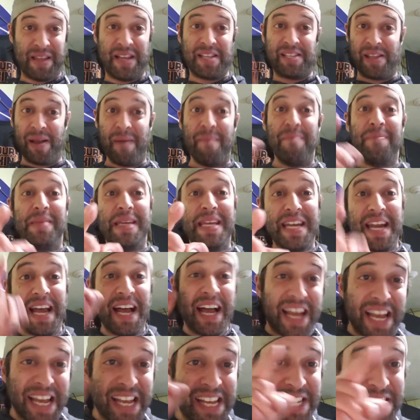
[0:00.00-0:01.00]

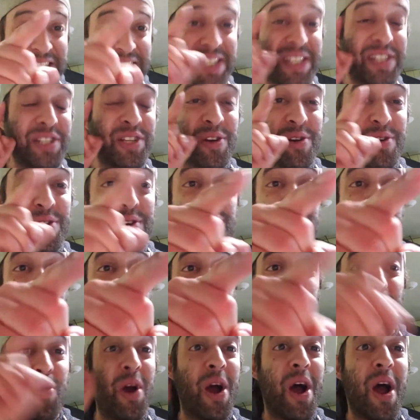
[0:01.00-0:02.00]
Tamina is your
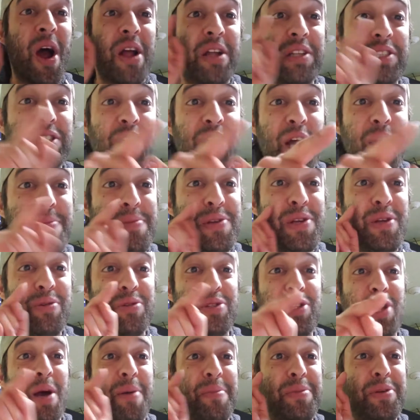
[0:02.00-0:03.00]
new
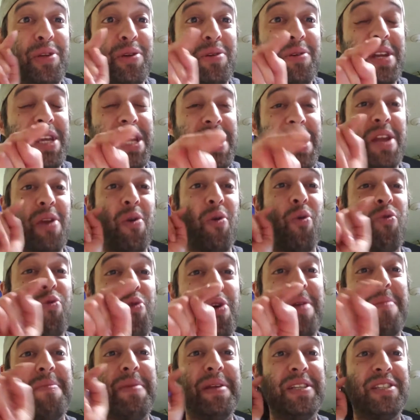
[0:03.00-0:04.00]
WWE
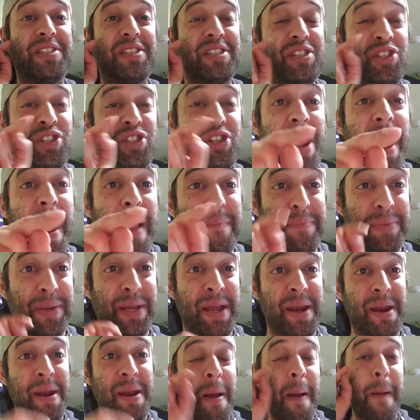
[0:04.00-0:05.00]
Women's
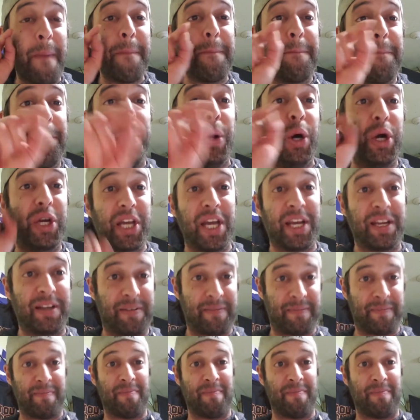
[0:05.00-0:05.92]
Champion. Book it.